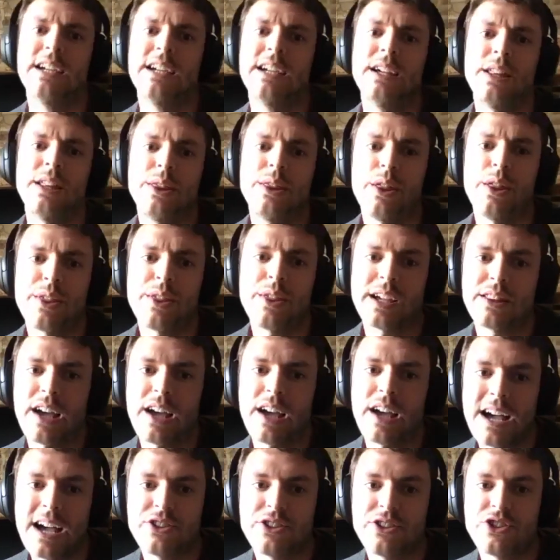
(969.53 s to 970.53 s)
The thing that
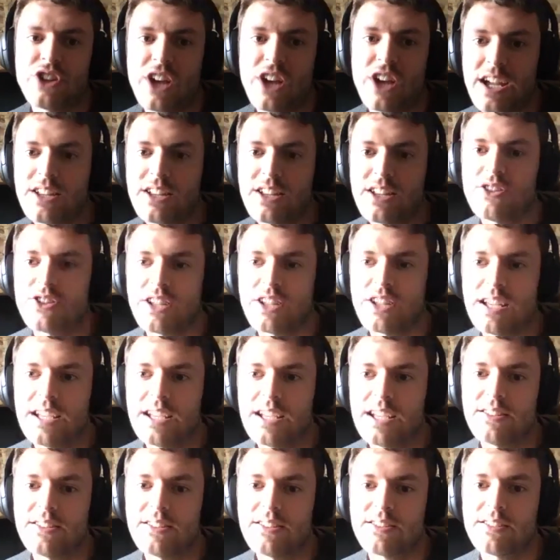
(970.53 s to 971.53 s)
has changed
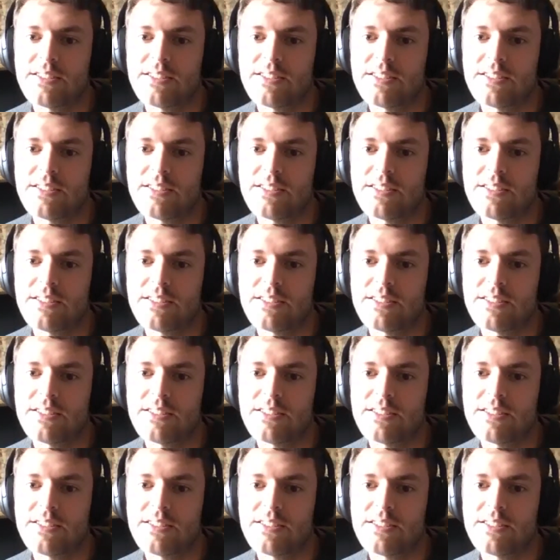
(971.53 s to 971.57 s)
is,